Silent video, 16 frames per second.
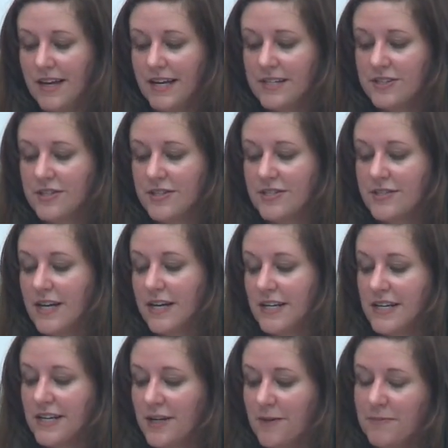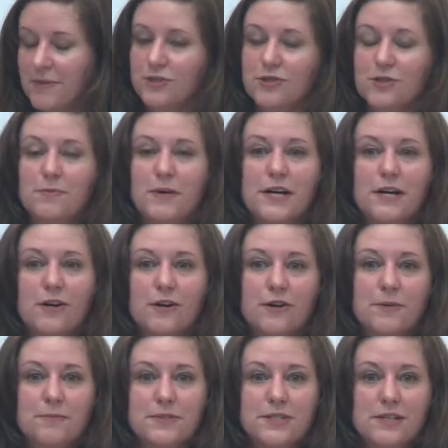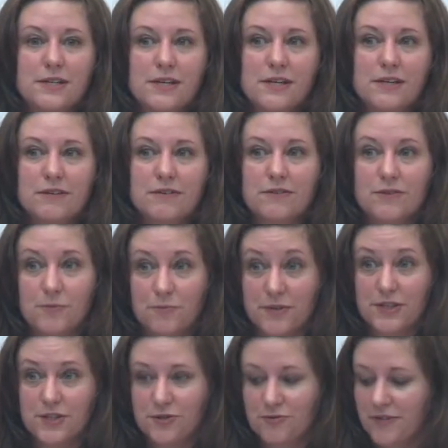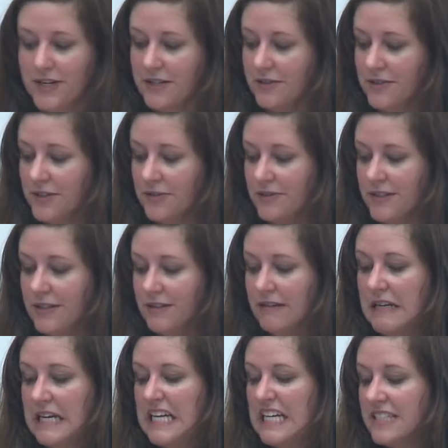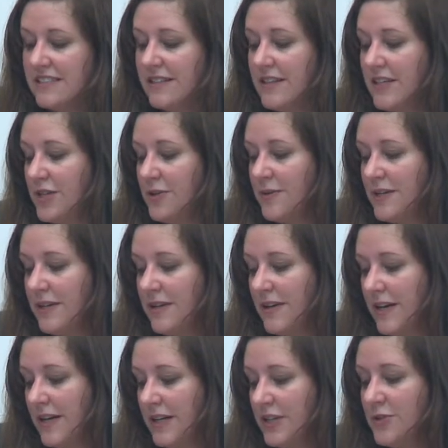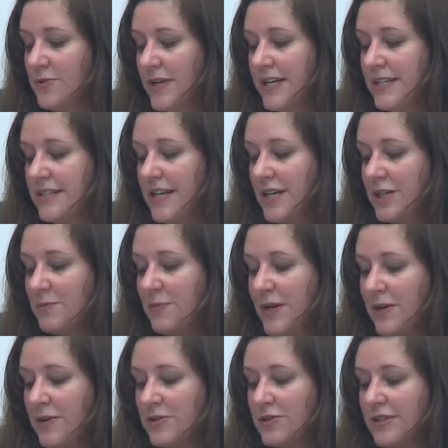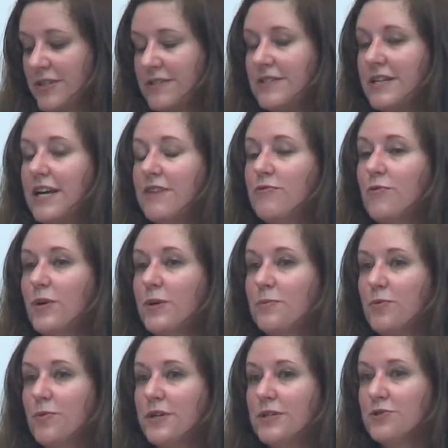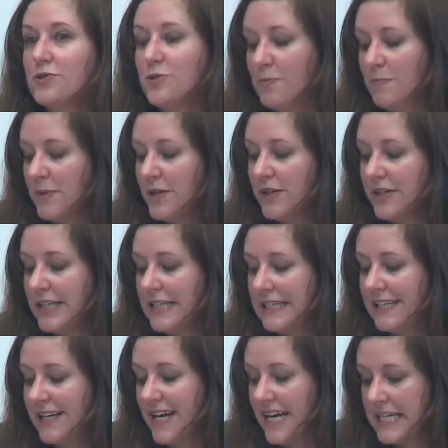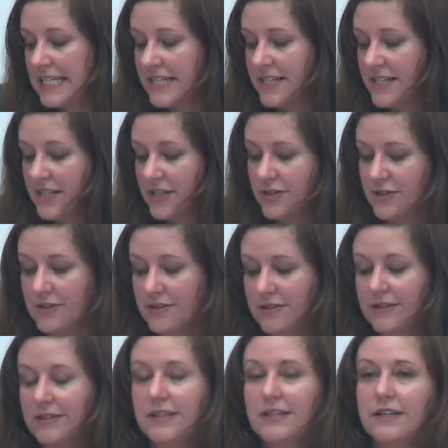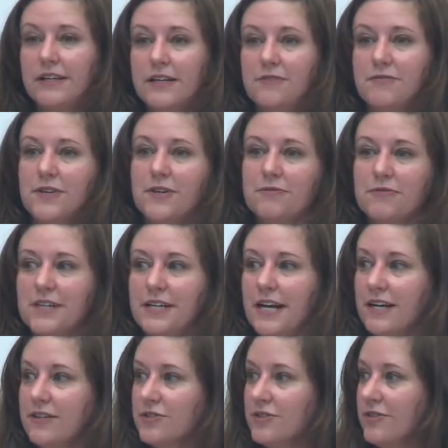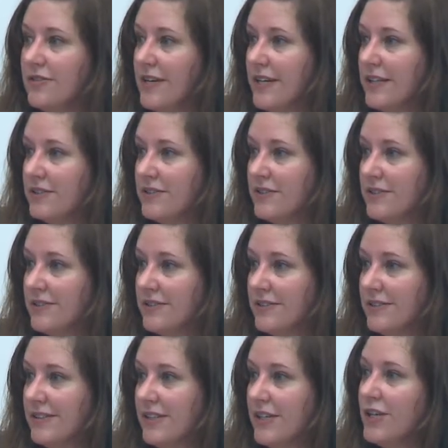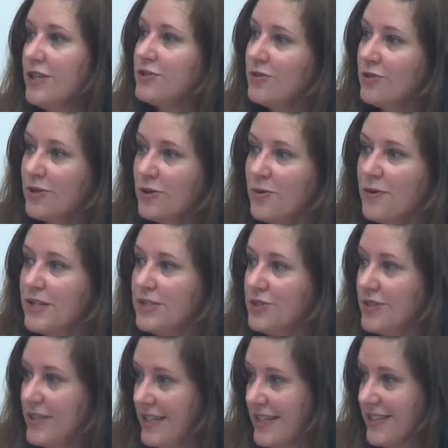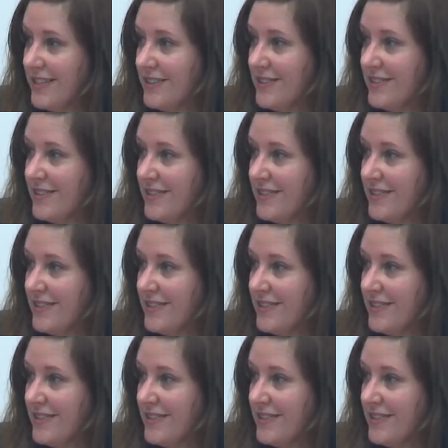A study commissioned by RMT, the British Rail Union, said that UK taxpayers could save $1.2 billion a year if they renationalize. So the question is,